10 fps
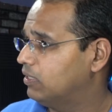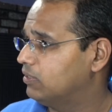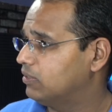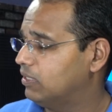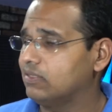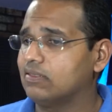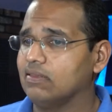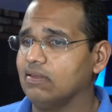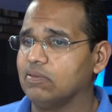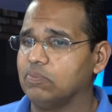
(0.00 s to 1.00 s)
hit the
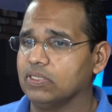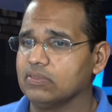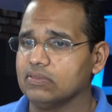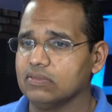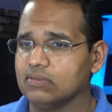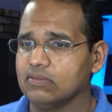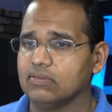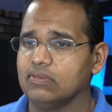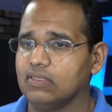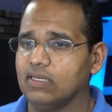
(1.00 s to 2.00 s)
like button.
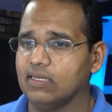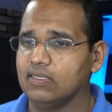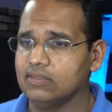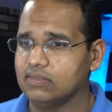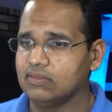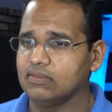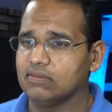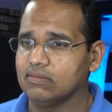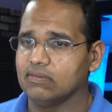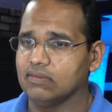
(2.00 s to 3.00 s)
You guys
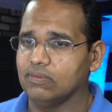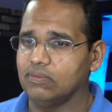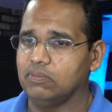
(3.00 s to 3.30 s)
will